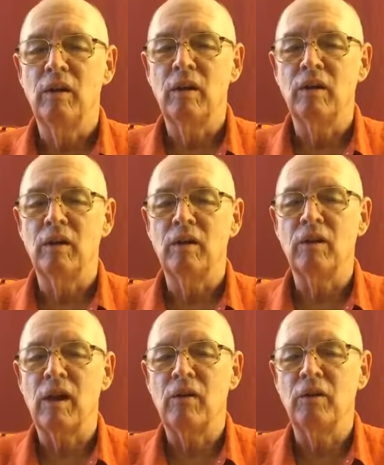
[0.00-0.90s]

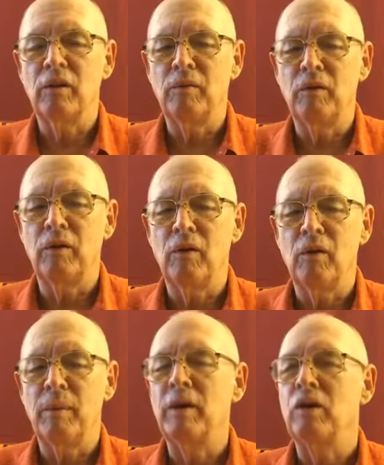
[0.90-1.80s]
I don't know
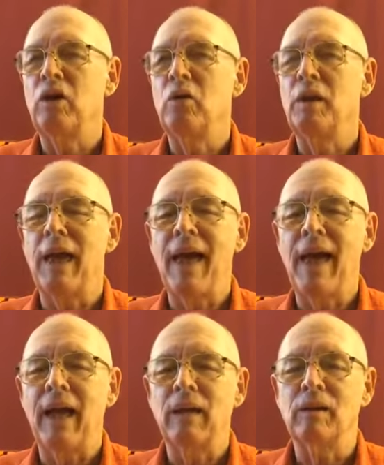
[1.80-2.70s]
about Q&A,